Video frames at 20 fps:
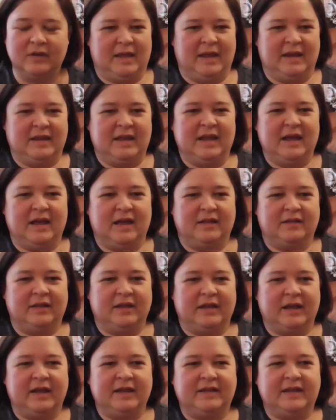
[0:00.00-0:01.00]
And yeah,
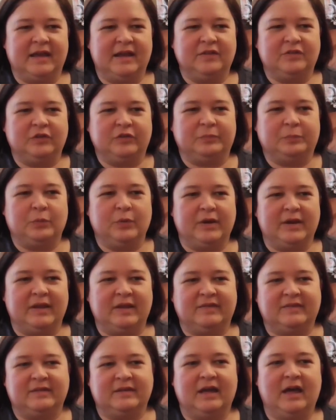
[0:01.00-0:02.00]
like, I get at this point
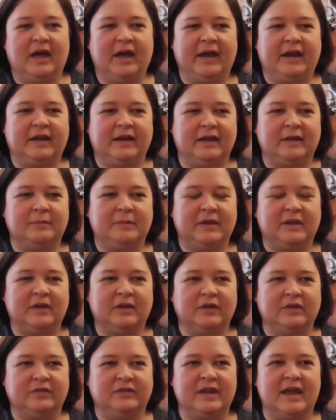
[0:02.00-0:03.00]
he's in hiding
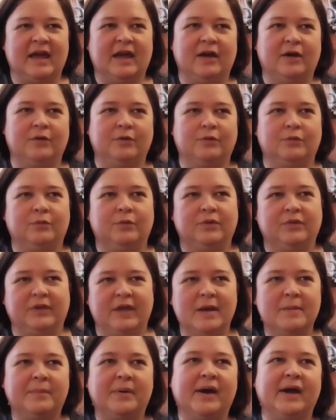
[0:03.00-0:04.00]
because now
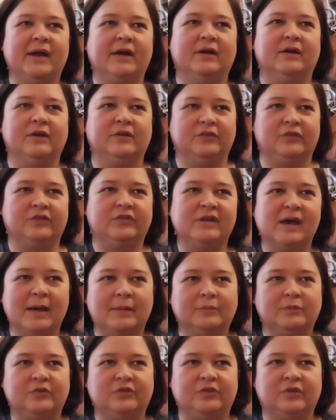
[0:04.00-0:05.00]
the Empire is
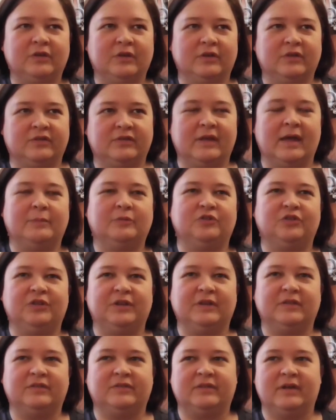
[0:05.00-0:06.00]

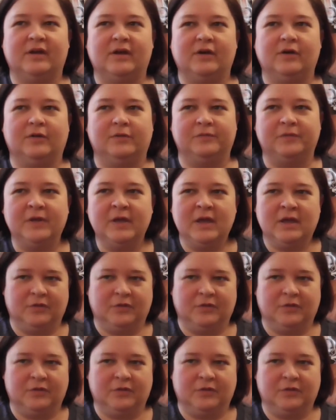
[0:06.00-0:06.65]
establishing itself.